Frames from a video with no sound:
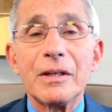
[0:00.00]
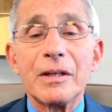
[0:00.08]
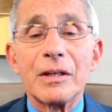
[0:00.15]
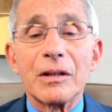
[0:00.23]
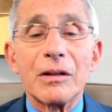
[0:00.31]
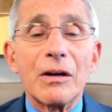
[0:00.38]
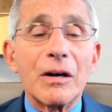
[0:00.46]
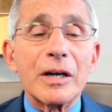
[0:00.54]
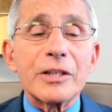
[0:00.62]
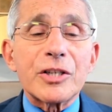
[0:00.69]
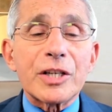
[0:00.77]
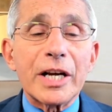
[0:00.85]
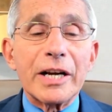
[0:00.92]

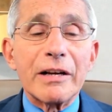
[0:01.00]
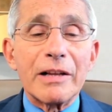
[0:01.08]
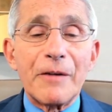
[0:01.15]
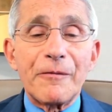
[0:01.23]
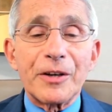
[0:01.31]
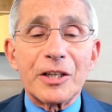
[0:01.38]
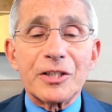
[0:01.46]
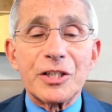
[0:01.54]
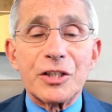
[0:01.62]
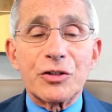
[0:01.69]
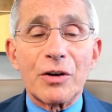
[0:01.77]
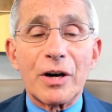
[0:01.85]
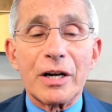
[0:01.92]
Large-scale efficacy
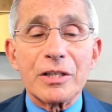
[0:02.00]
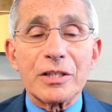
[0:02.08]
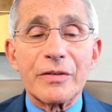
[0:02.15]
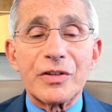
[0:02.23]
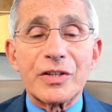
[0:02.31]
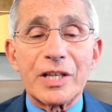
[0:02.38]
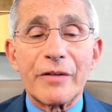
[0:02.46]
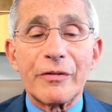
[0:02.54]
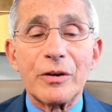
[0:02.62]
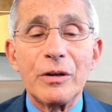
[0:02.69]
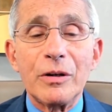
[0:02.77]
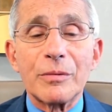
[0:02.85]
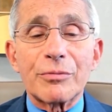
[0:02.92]
trials of
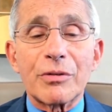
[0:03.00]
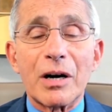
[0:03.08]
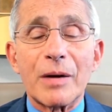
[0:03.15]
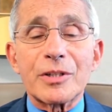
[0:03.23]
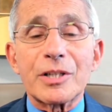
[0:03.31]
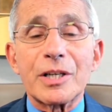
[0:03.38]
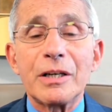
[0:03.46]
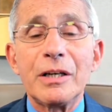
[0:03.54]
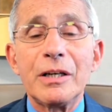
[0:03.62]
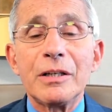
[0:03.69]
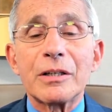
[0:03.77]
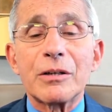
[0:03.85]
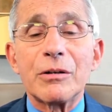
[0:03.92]
several promising
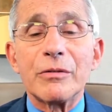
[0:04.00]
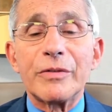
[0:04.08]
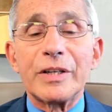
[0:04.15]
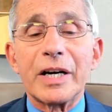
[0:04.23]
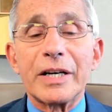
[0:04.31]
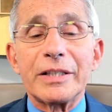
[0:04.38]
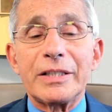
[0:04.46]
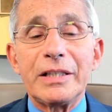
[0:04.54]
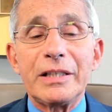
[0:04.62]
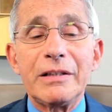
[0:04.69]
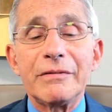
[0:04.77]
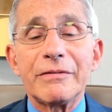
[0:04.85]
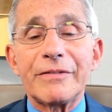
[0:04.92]

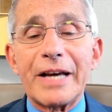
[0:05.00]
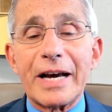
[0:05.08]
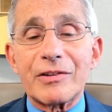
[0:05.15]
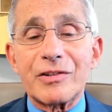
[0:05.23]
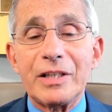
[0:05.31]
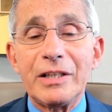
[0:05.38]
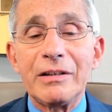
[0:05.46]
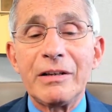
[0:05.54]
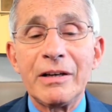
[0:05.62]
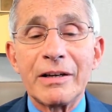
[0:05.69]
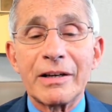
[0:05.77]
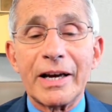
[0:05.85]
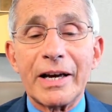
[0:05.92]
COVID-19 vaccine
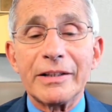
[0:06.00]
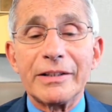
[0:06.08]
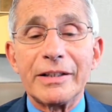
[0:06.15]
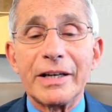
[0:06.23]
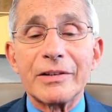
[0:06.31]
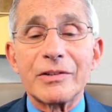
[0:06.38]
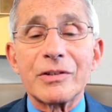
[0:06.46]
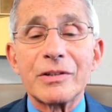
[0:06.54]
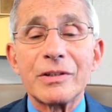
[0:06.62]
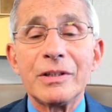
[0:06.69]
candidates